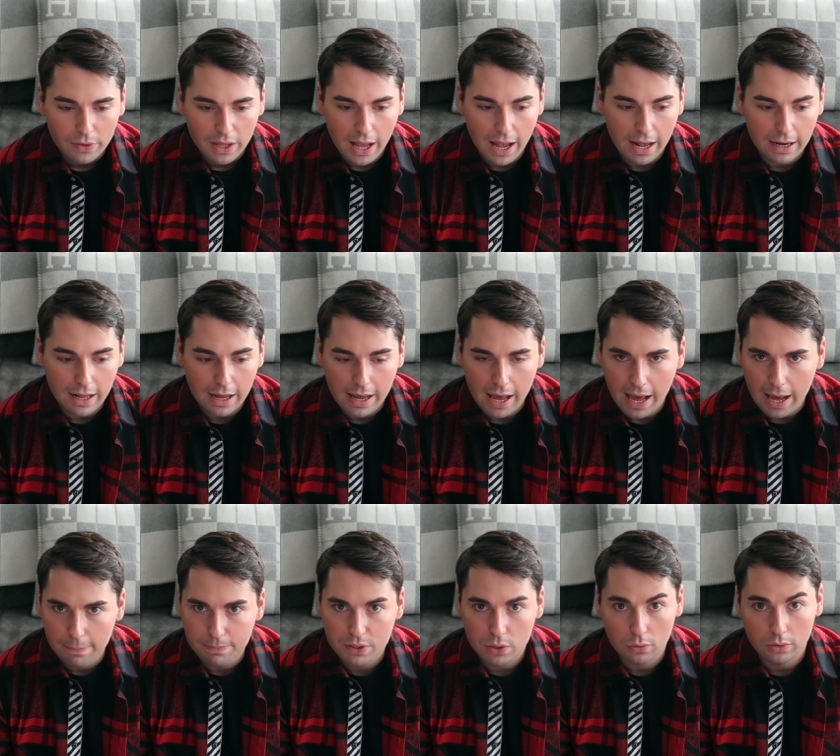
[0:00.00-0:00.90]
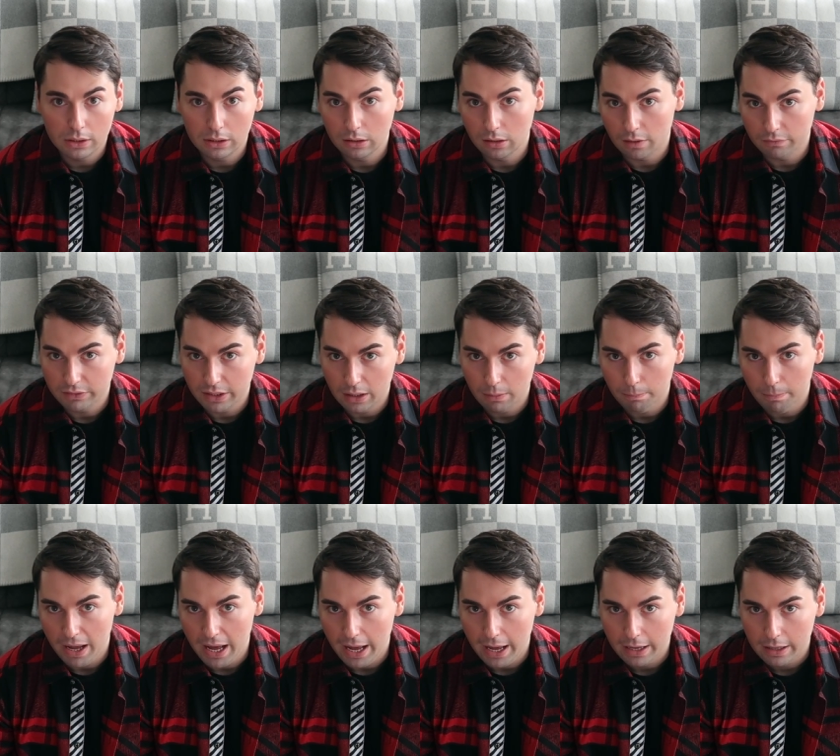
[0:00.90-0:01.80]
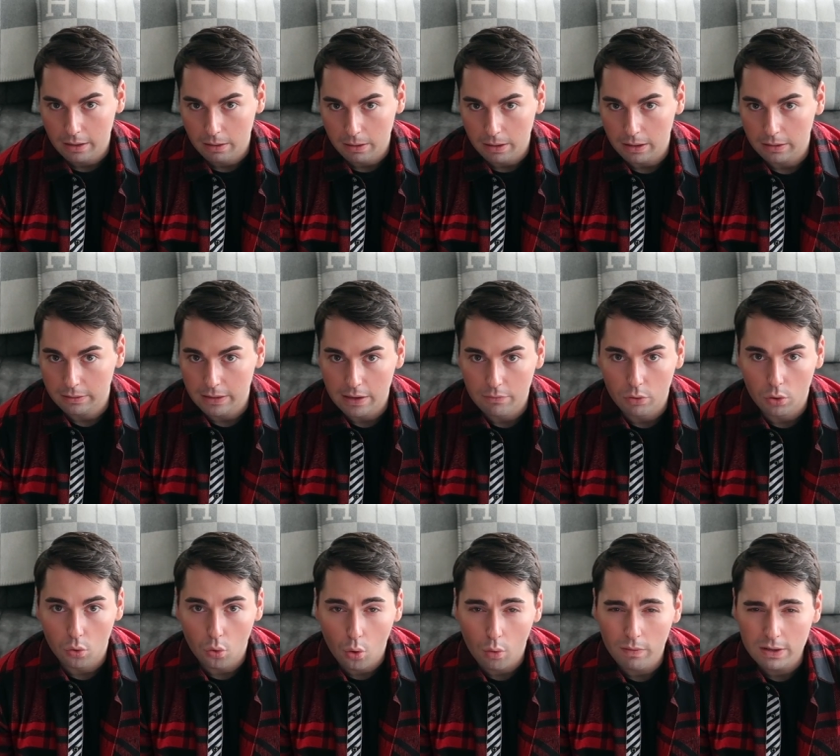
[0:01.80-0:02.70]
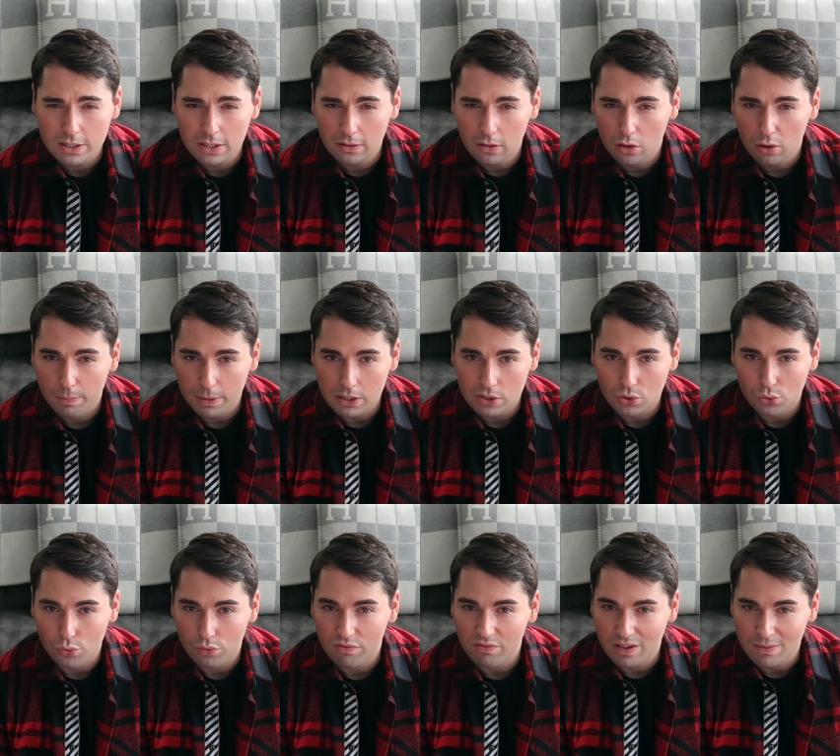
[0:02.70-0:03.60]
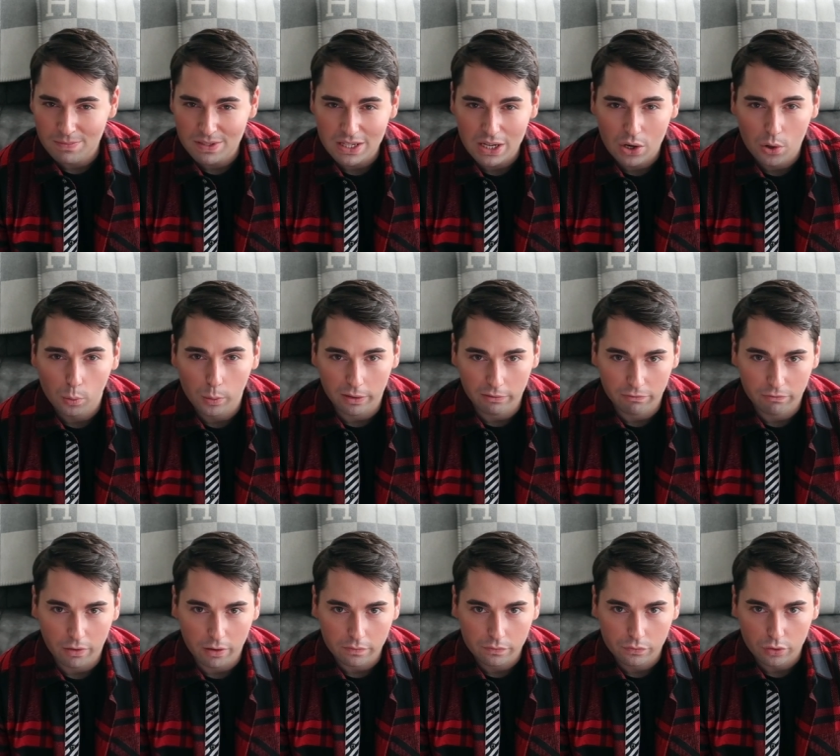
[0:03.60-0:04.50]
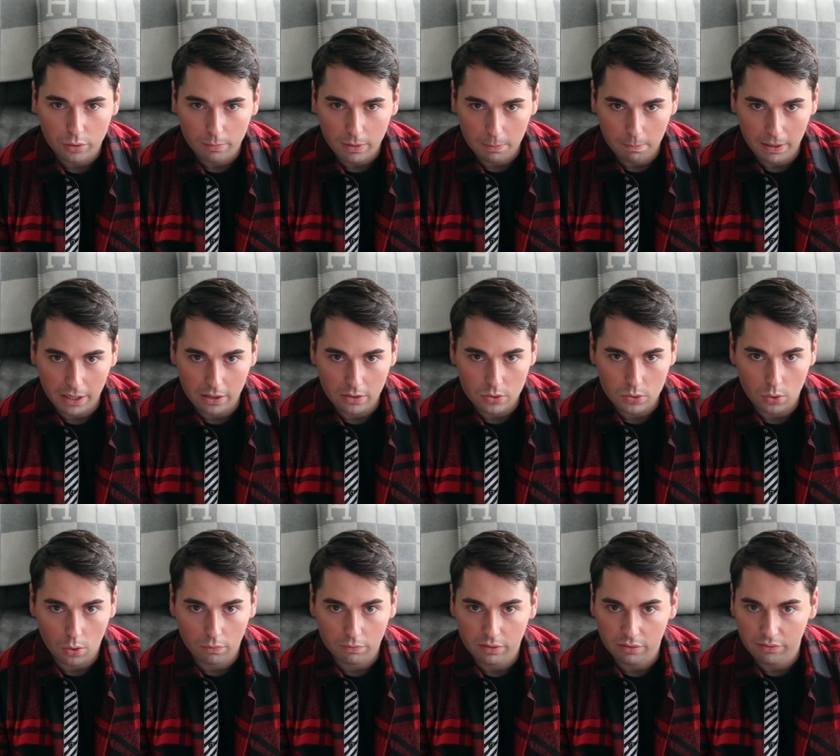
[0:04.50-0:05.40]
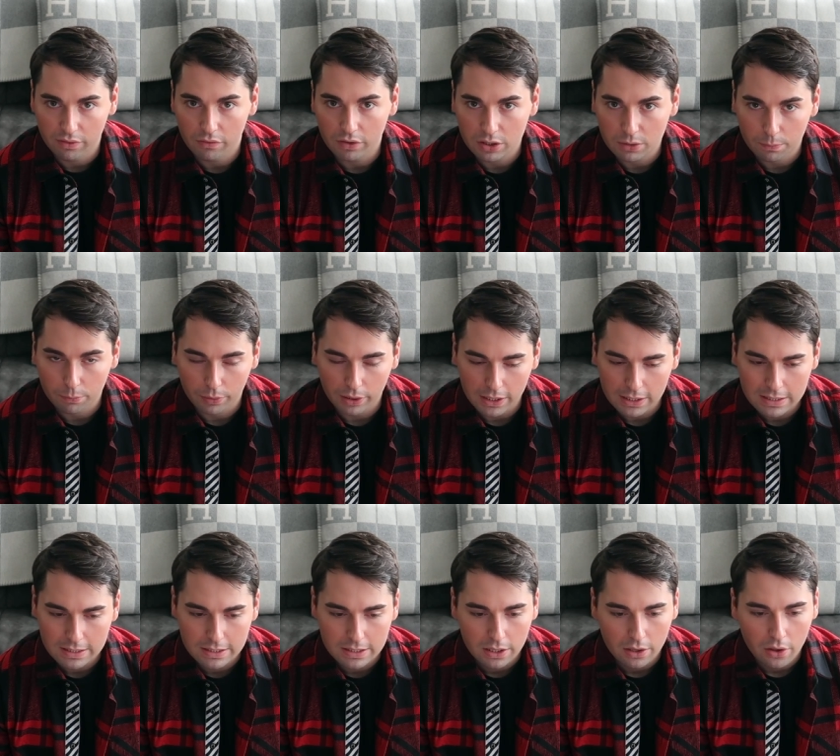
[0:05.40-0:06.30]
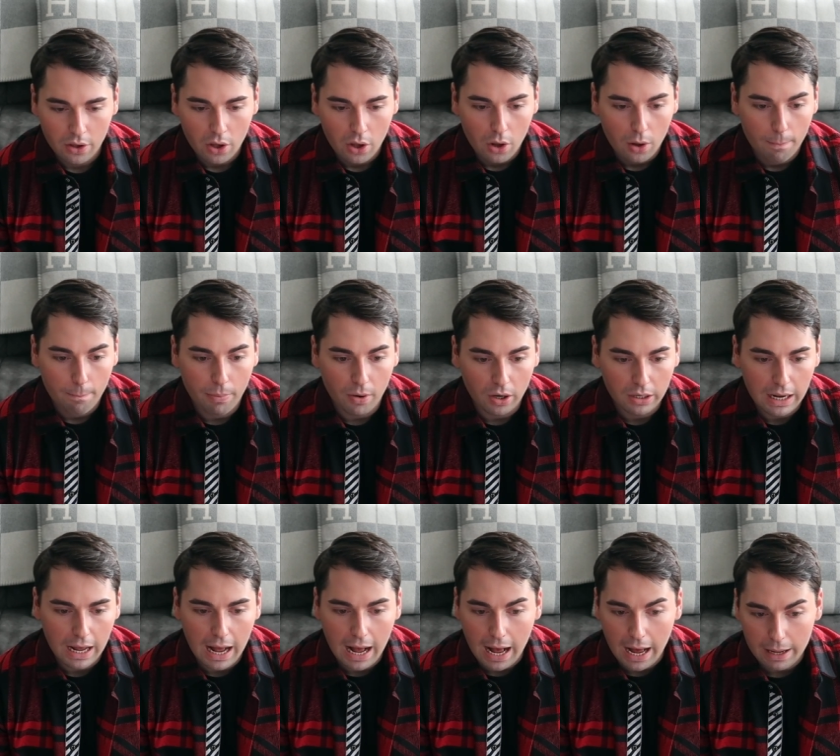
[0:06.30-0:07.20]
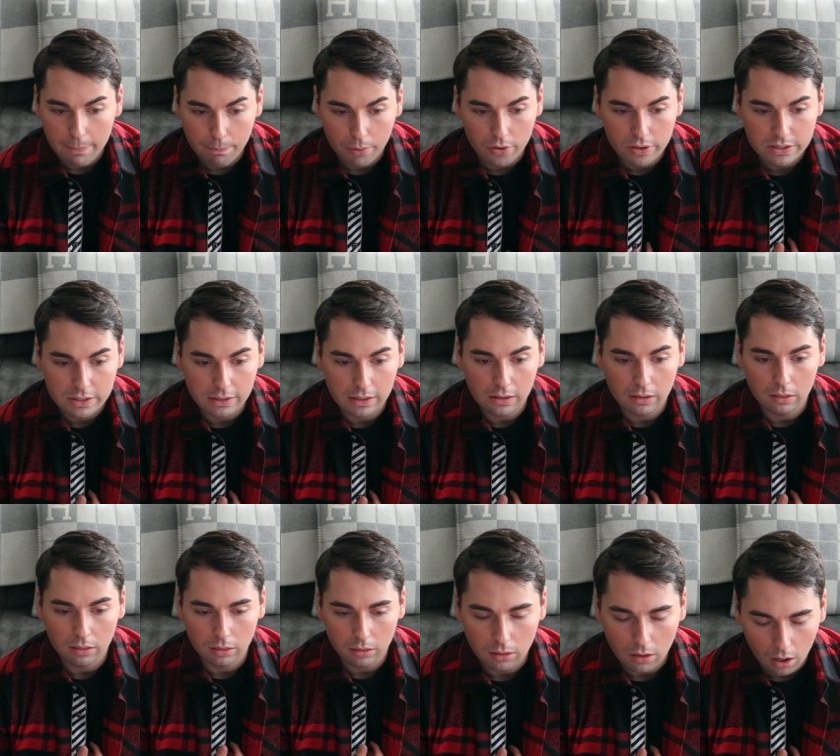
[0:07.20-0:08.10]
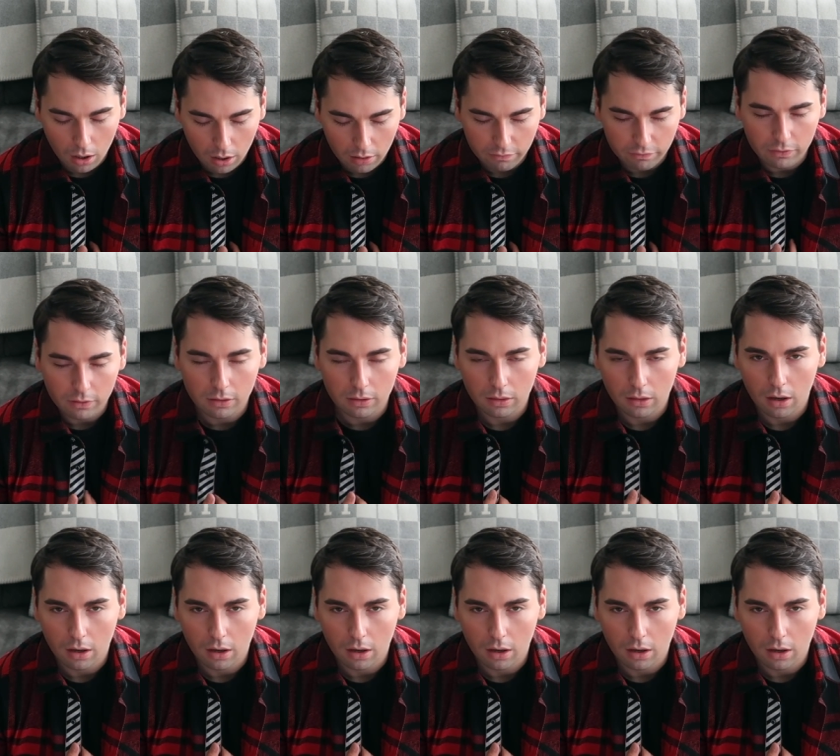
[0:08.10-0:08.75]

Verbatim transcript: and I absolutely love that bag. They were always a little bit too whimsical and fun for me because of the vivid prints, but I personally love